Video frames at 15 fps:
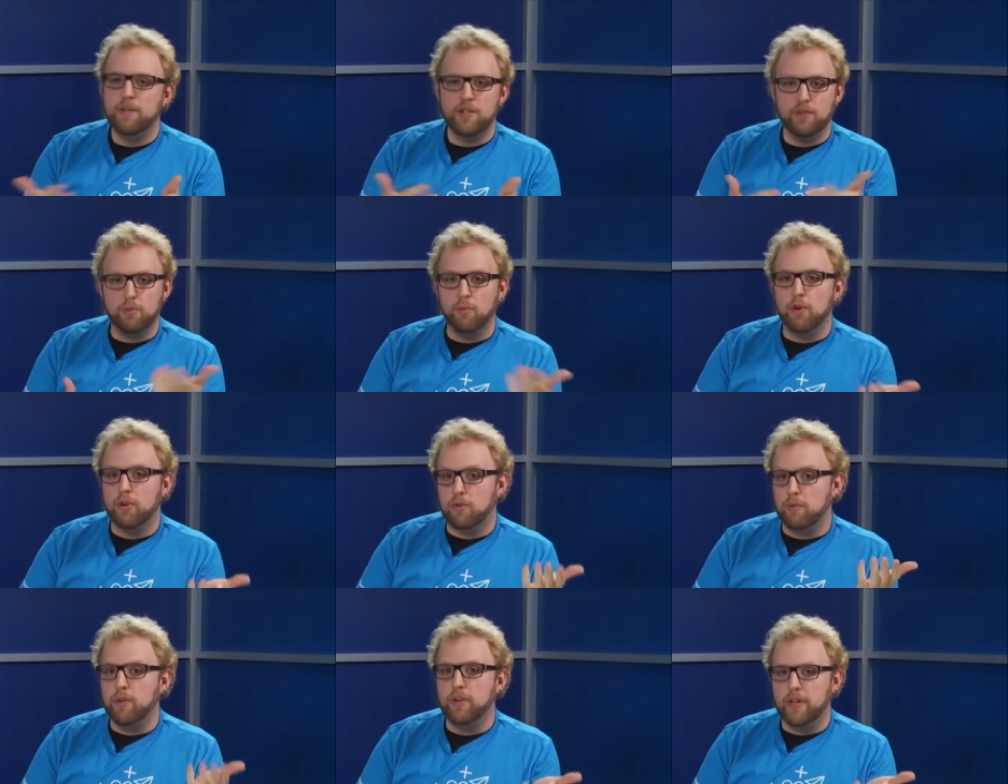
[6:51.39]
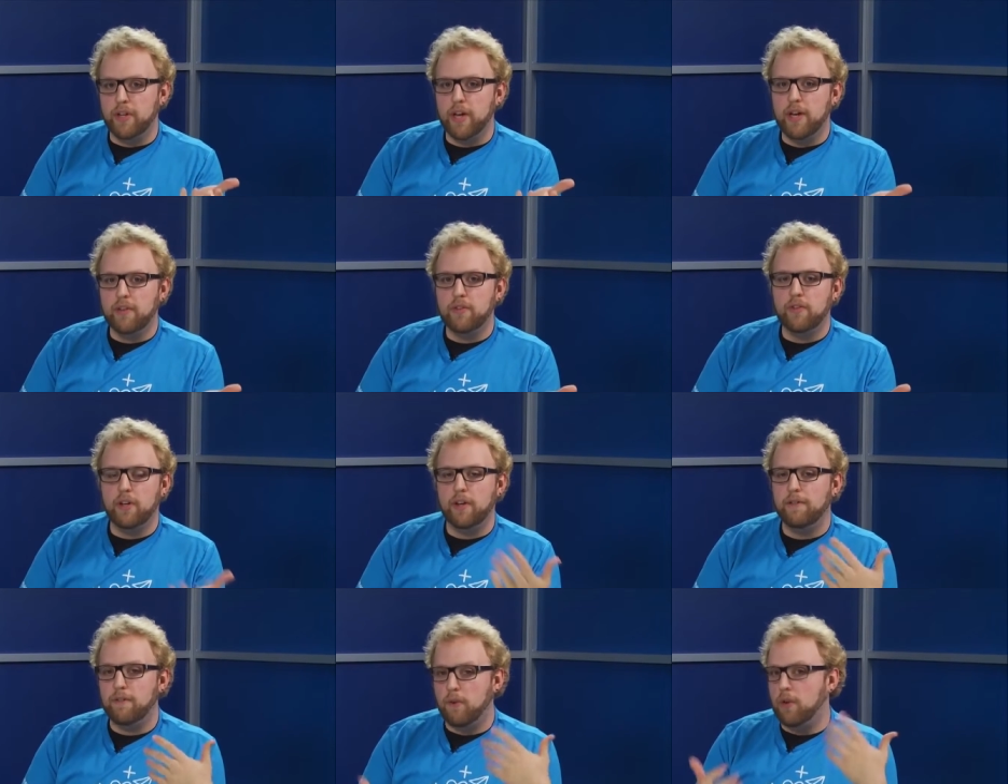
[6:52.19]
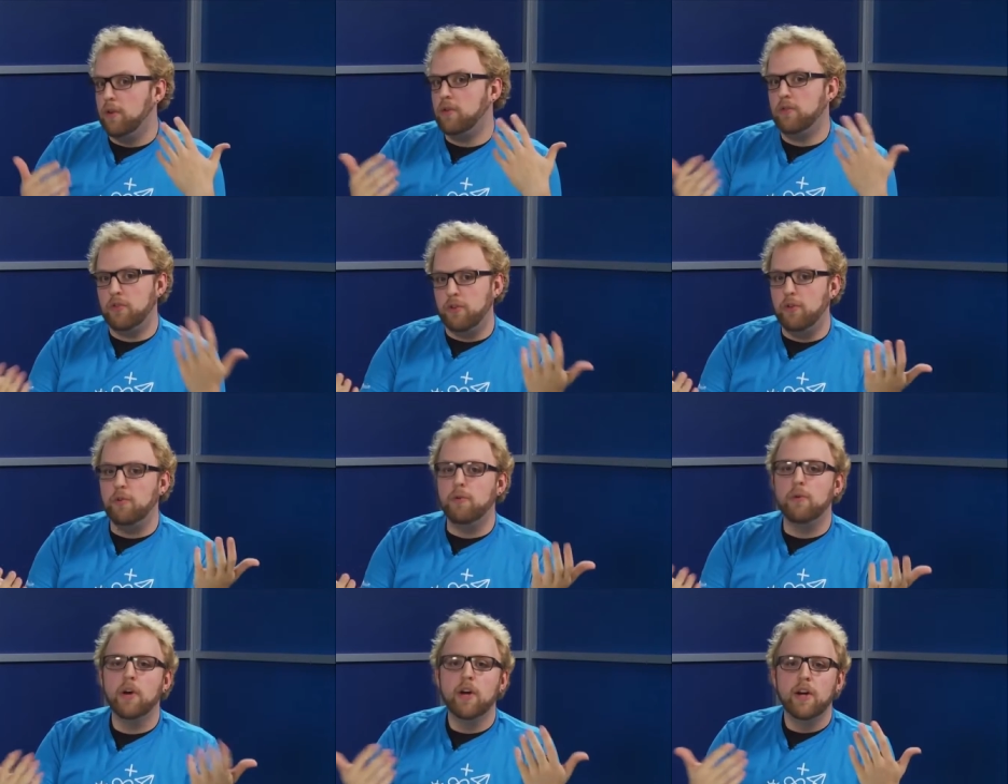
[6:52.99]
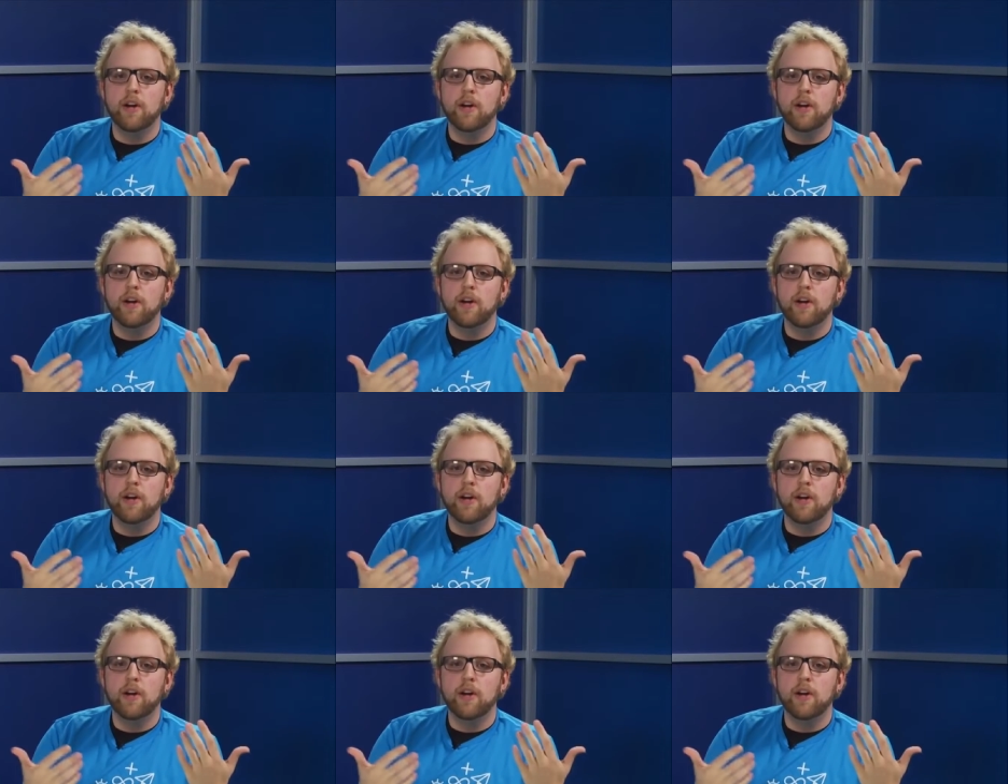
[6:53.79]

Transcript: It just worked really nicely for two